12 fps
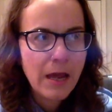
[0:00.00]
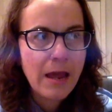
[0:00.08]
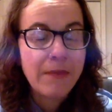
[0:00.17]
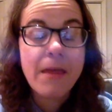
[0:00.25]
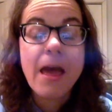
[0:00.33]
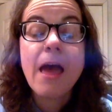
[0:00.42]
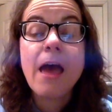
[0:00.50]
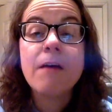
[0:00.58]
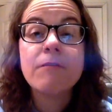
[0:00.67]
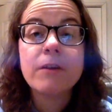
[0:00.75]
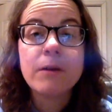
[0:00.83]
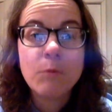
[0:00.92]
and that
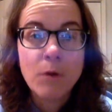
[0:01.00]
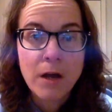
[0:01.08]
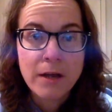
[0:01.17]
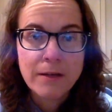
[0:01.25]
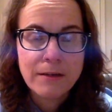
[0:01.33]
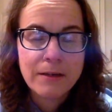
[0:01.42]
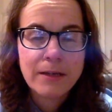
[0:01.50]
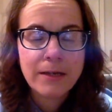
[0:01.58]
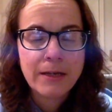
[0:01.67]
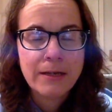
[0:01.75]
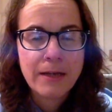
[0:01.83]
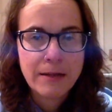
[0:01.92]
everyone
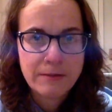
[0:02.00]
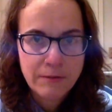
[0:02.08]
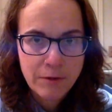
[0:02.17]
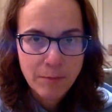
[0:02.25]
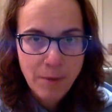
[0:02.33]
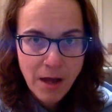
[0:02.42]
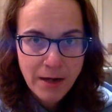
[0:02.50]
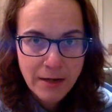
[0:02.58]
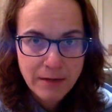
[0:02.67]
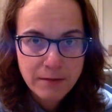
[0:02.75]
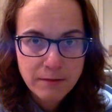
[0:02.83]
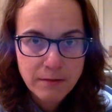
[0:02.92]
can connect to their
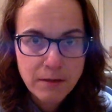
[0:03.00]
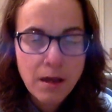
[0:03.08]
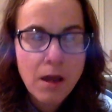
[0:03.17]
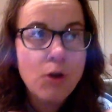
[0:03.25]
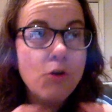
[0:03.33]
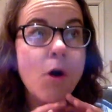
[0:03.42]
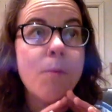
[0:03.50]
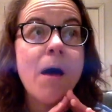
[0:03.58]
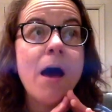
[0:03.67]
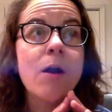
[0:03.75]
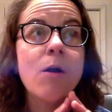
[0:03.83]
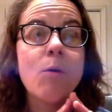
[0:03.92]
bodies, no
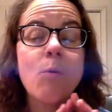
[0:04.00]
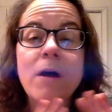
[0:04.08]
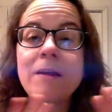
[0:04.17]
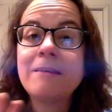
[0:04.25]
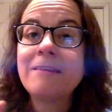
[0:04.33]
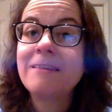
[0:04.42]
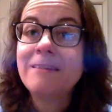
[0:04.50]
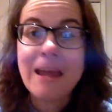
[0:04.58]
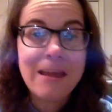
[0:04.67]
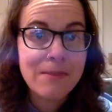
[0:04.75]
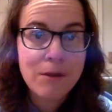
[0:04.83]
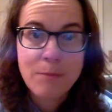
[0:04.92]
matter what
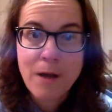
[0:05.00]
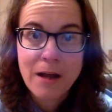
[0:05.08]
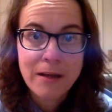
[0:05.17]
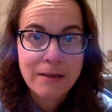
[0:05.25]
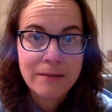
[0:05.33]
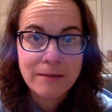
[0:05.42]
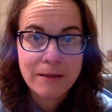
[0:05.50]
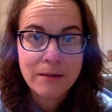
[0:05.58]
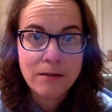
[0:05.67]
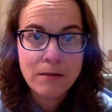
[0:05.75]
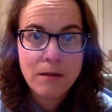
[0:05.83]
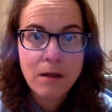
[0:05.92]
state their body is
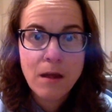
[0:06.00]
in,